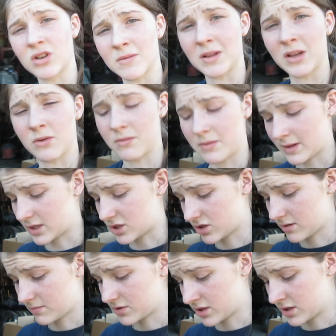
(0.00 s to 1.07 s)
link will be in the
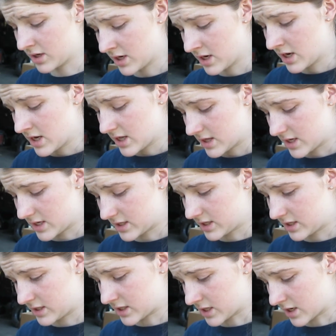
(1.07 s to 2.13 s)
description. This
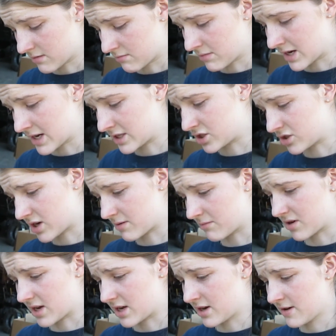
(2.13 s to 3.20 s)
is my Instagram
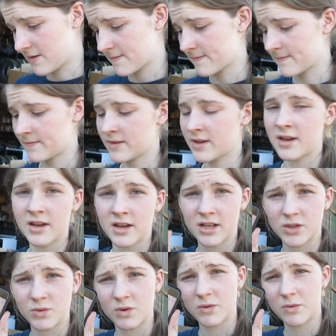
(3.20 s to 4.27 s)
right here.
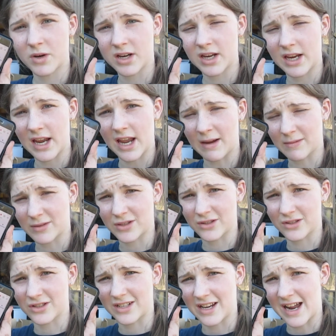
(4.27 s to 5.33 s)
It's Woodworking
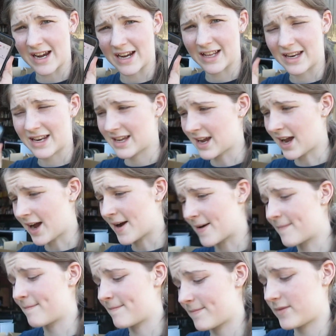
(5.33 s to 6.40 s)
Amateurs United.
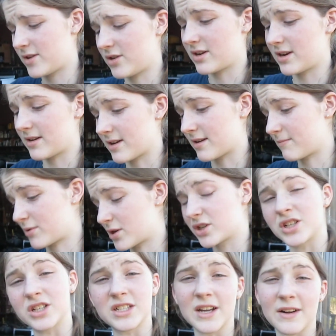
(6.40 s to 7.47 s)
You can
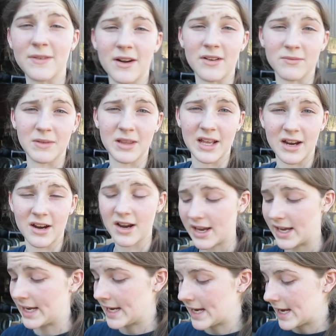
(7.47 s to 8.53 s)
purchase stuff off of me there.
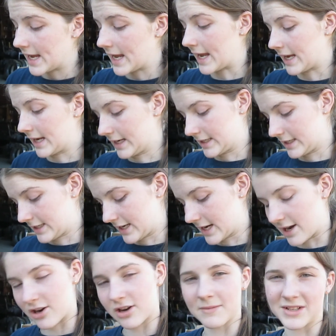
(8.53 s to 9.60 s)
And yeah, I
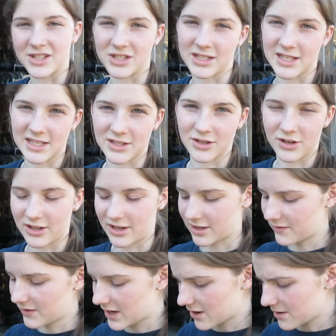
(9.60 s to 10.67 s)
already mentioned this earlier in the
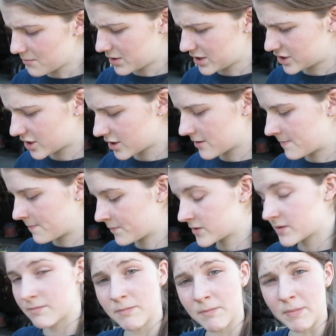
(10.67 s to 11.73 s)
video, I'm pretty sure.
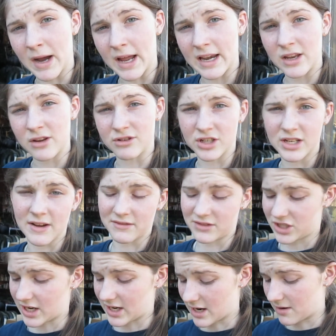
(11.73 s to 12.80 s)
But you should definitely
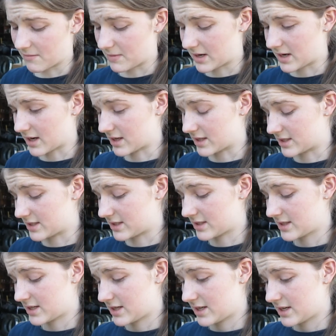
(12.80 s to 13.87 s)
check it out because,
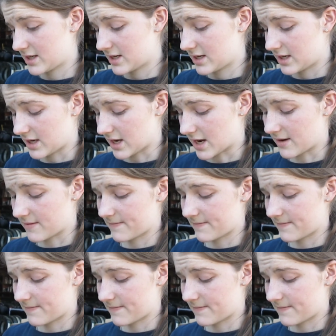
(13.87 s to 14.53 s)
yeah,